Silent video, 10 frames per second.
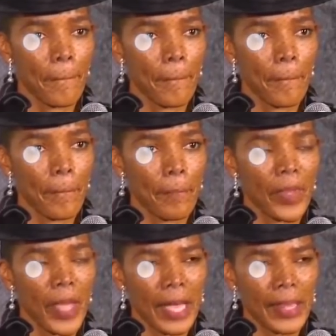To
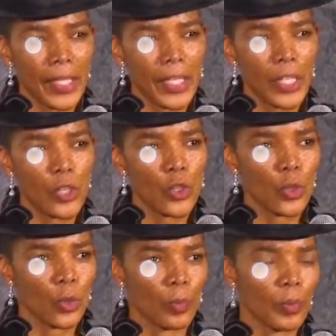him, every day was a
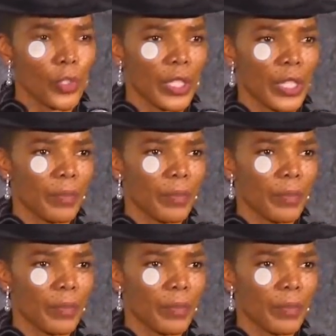blessing. And he said that